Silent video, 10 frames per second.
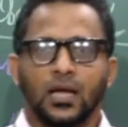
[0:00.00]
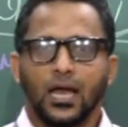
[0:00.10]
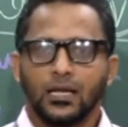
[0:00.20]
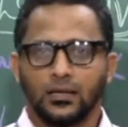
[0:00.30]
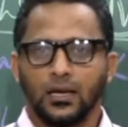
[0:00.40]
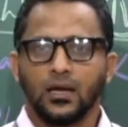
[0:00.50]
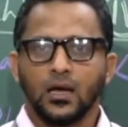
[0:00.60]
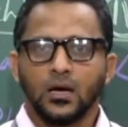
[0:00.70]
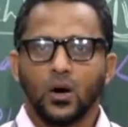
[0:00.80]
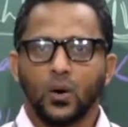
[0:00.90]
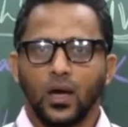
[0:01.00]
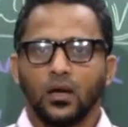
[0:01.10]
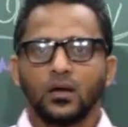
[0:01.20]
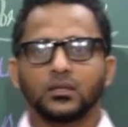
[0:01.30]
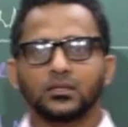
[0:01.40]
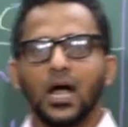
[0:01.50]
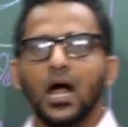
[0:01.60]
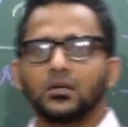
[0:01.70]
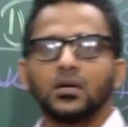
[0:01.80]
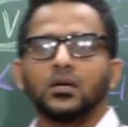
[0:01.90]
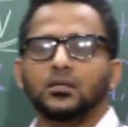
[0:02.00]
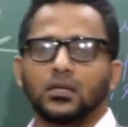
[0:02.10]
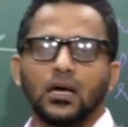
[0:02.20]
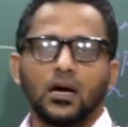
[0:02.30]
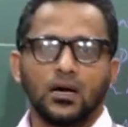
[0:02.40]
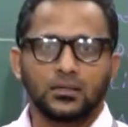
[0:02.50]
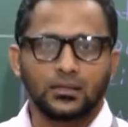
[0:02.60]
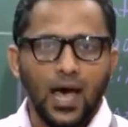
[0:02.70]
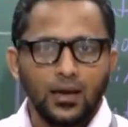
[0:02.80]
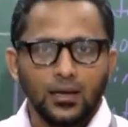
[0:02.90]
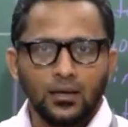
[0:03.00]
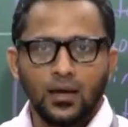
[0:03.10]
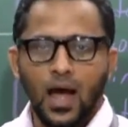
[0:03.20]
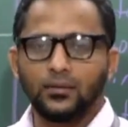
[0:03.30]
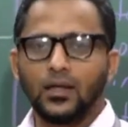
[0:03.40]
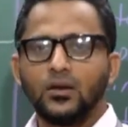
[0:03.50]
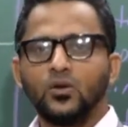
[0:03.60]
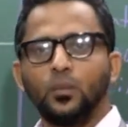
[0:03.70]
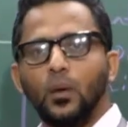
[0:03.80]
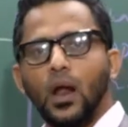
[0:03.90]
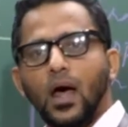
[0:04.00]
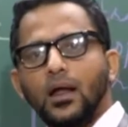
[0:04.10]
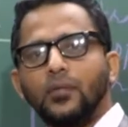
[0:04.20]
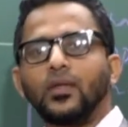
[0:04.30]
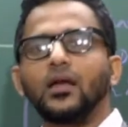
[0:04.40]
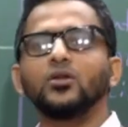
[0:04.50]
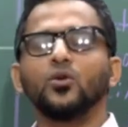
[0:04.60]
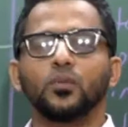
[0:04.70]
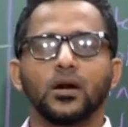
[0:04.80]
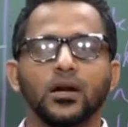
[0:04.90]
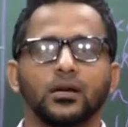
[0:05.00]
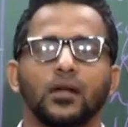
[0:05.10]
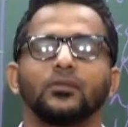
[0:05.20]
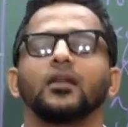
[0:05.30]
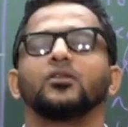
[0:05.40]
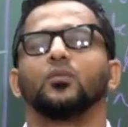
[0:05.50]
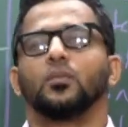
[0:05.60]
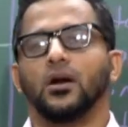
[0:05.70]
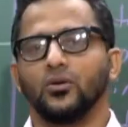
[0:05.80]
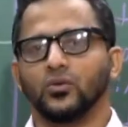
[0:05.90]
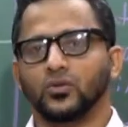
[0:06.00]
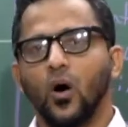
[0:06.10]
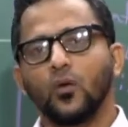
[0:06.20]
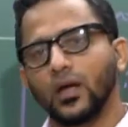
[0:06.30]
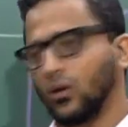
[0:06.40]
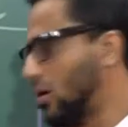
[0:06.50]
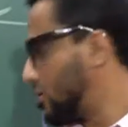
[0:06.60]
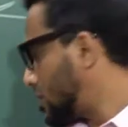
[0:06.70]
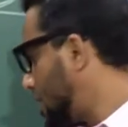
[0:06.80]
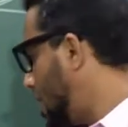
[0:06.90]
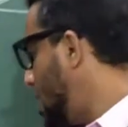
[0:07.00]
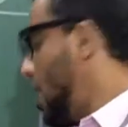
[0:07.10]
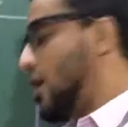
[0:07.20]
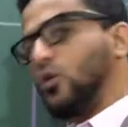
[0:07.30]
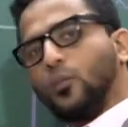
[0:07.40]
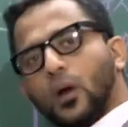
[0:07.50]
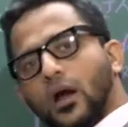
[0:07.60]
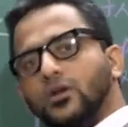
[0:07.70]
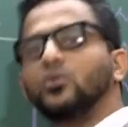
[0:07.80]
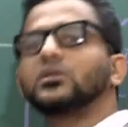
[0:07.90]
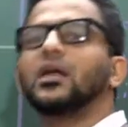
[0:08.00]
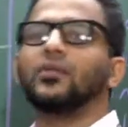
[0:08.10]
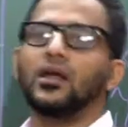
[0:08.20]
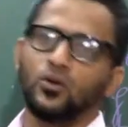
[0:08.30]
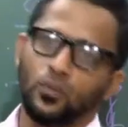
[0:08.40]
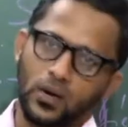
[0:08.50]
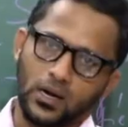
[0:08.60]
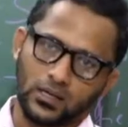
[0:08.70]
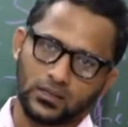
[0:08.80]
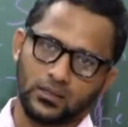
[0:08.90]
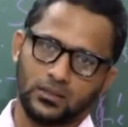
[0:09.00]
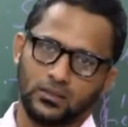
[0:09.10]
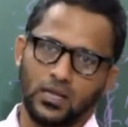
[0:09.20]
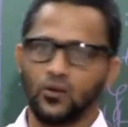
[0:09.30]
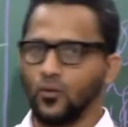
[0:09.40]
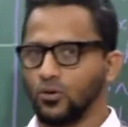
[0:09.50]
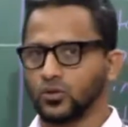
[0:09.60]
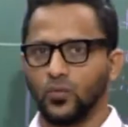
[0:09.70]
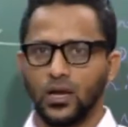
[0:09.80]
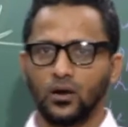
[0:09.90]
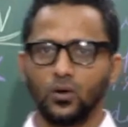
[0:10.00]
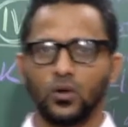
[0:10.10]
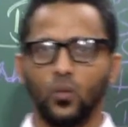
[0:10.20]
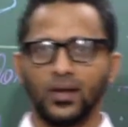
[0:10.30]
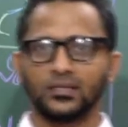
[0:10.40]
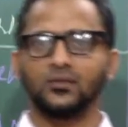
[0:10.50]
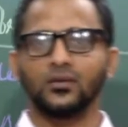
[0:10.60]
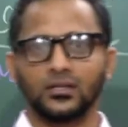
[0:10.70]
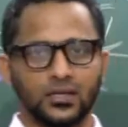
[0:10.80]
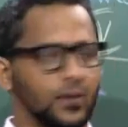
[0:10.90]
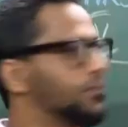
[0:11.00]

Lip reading: anything, okay, start scanning and then you plan and then you predict and then you produce, or we can also say you produce and then you predict. That way also we can go the vice versa.